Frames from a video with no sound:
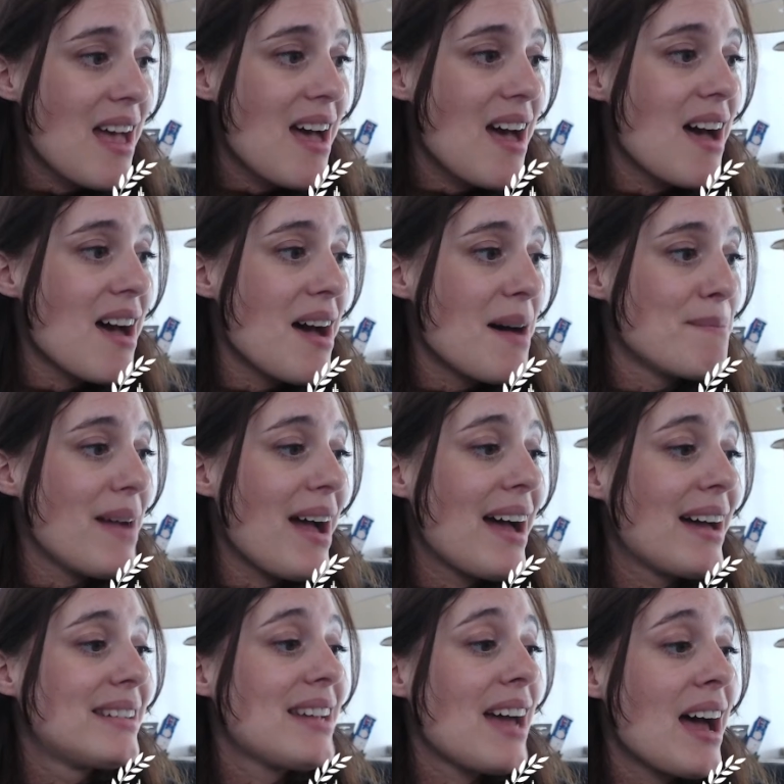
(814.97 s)

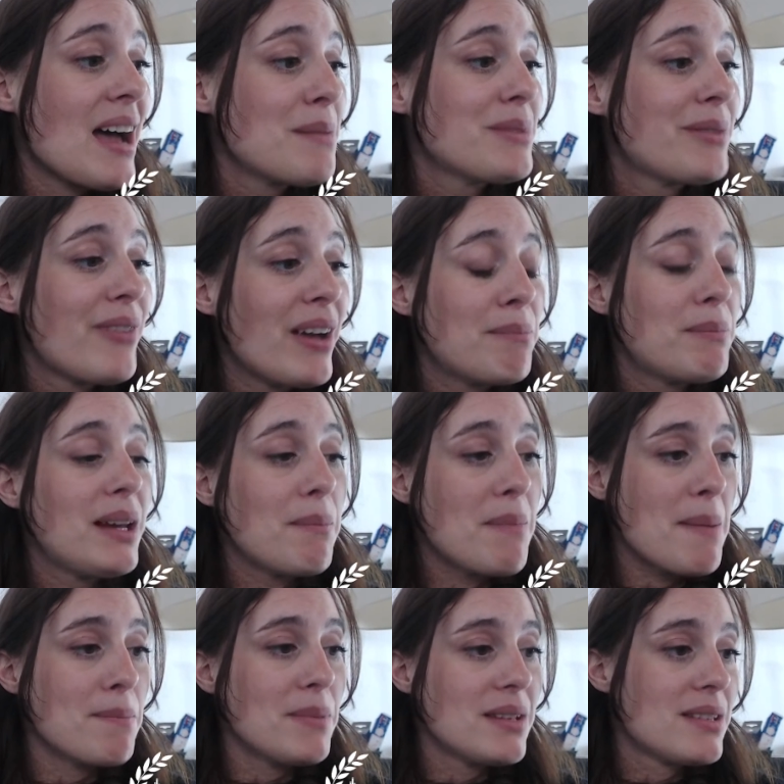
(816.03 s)
and Ham's family
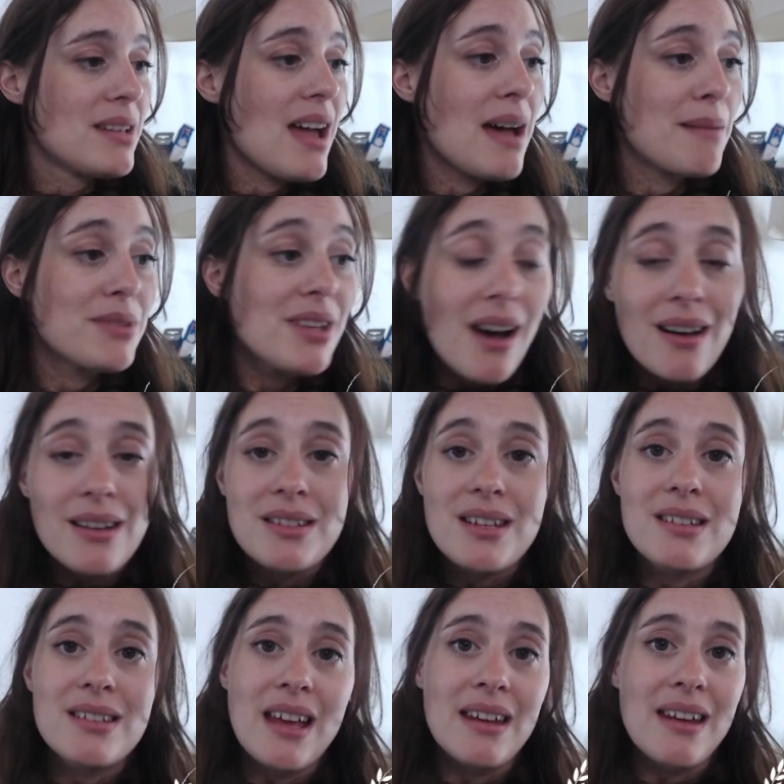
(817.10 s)
members, Ham's
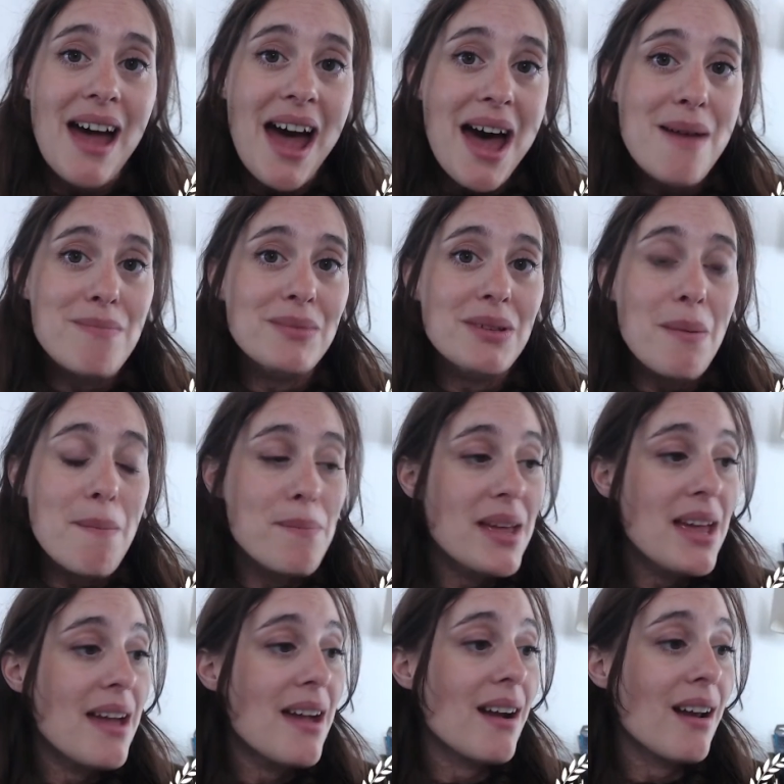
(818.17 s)
artists, and Ham's
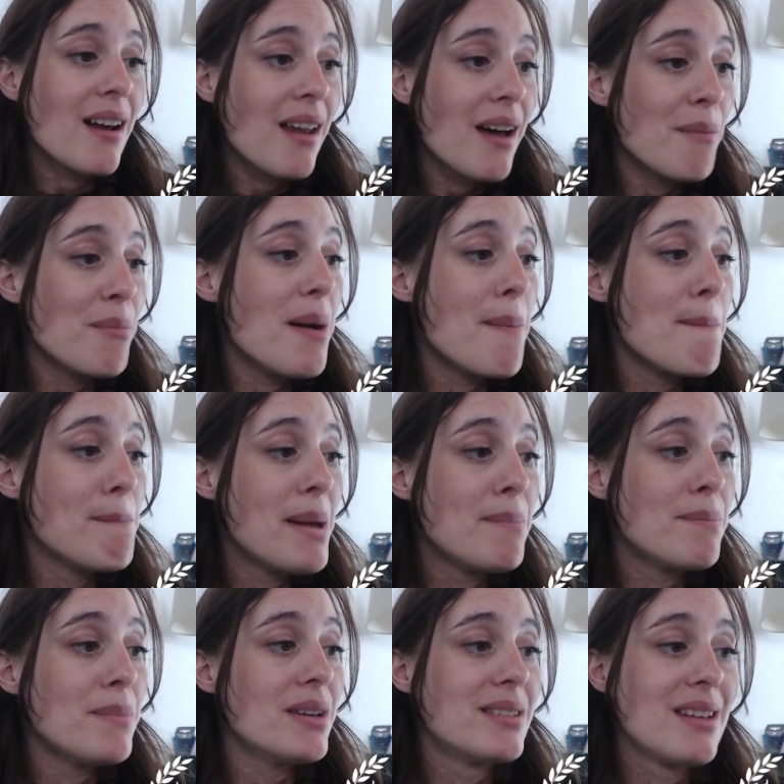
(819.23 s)
beer club
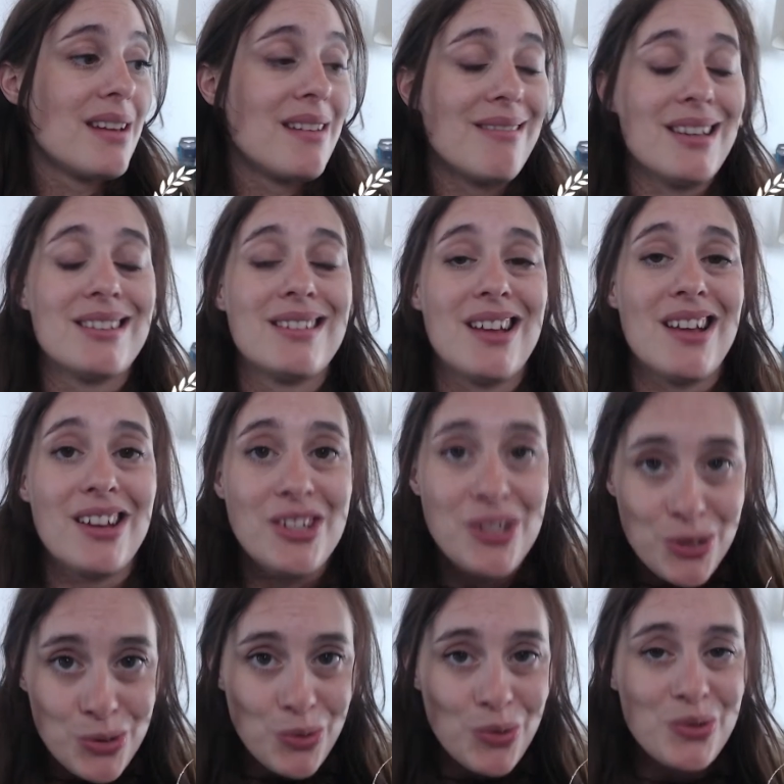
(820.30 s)
members in this
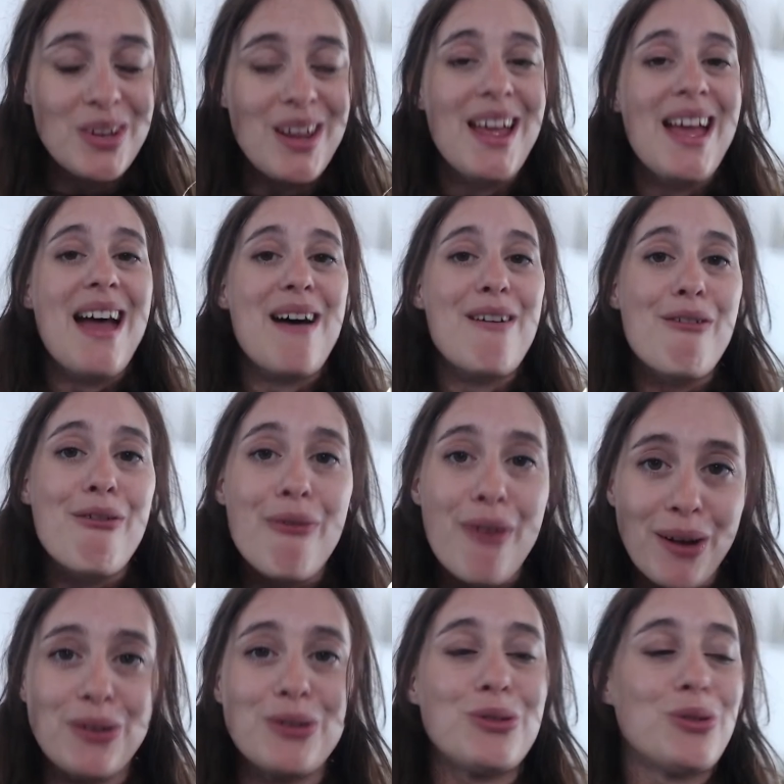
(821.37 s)
short and
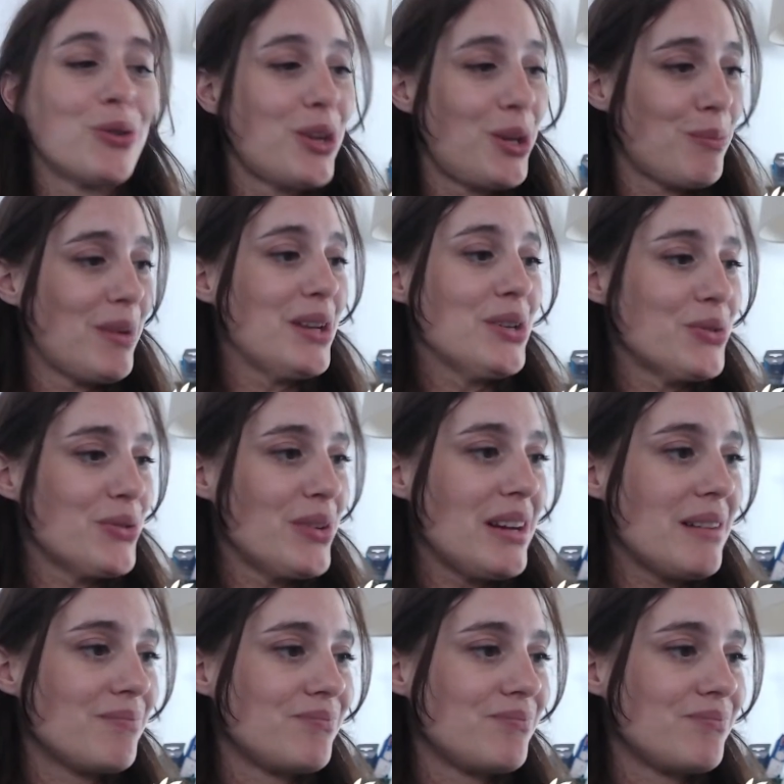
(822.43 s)
fun documentary.